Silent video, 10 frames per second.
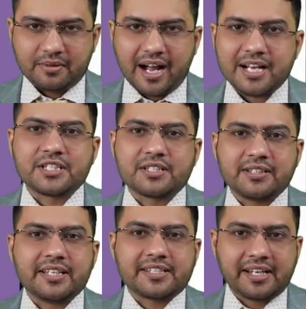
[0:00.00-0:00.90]
As
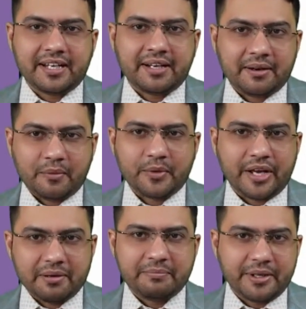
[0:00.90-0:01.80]
they say, we
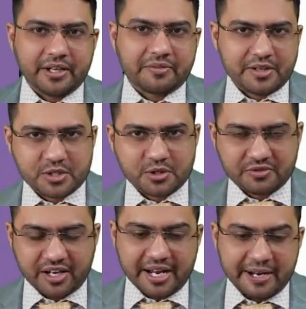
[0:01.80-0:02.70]
have bigger fish to
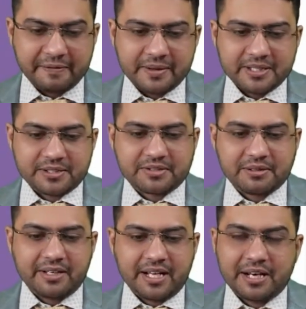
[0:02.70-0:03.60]
fry. So
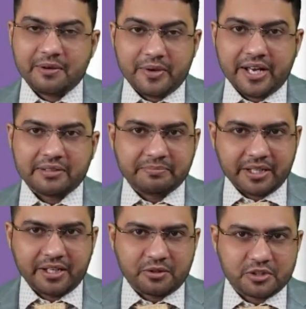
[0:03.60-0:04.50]
similarly, we have
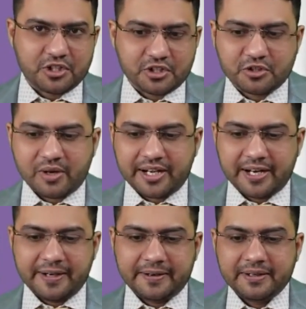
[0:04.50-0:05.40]
bigger questions to
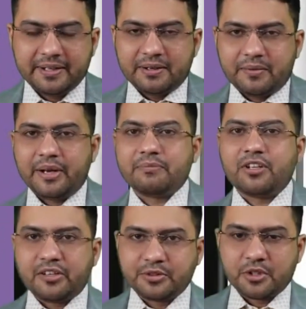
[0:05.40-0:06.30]
attend. We have
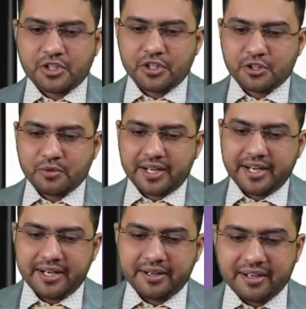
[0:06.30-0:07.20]
tough questions to
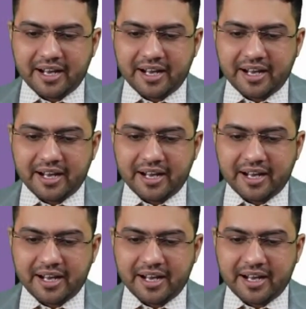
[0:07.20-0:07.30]
attend.